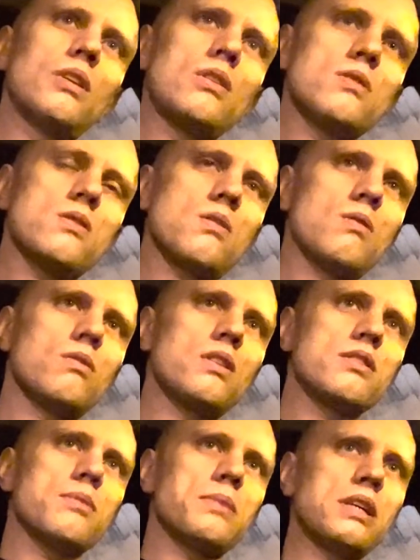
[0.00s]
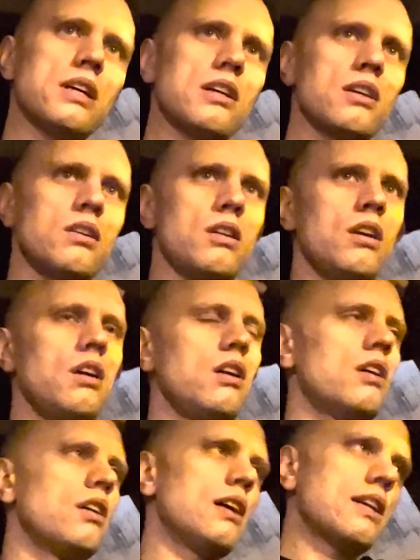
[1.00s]
So that's something I
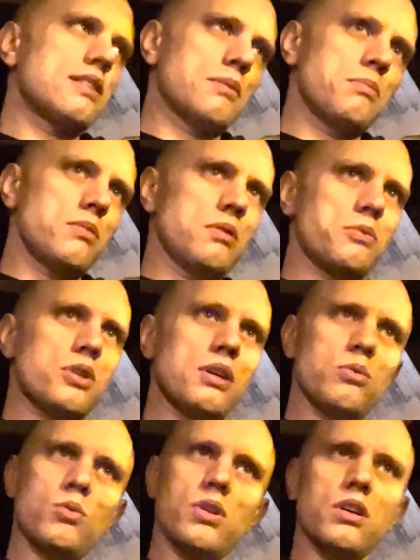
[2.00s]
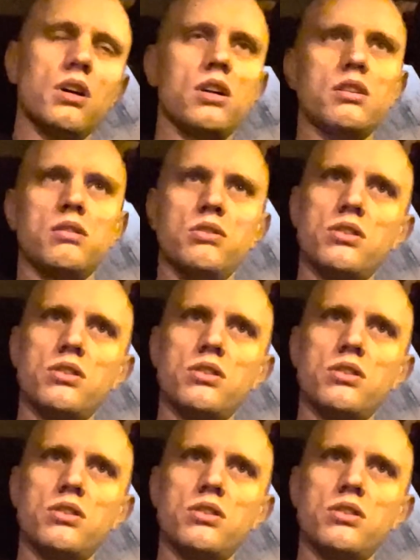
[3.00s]
guess I'm trying to work on,